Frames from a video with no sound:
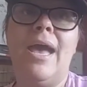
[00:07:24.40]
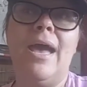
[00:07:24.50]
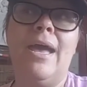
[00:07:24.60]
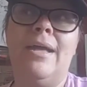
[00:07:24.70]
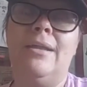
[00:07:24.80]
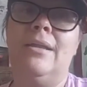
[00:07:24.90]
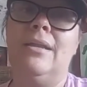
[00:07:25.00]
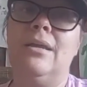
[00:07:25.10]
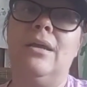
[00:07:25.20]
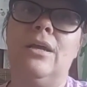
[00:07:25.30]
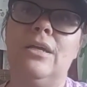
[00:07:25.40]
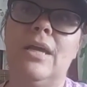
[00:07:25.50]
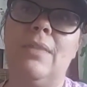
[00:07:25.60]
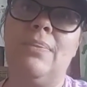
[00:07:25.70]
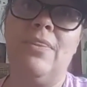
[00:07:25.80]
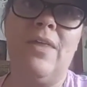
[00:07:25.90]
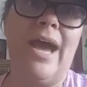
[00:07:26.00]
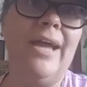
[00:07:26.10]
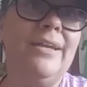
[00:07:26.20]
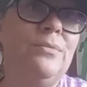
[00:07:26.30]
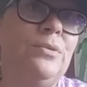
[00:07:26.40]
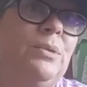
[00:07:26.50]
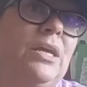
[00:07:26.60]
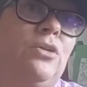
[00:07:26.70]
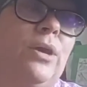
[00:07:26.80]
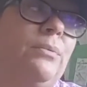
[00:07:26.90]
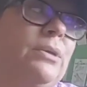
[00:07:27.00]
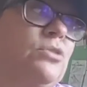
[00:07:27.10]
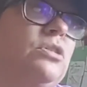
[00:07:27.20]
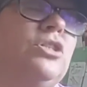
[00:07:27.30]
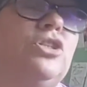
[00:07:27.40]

And that would be a great resource.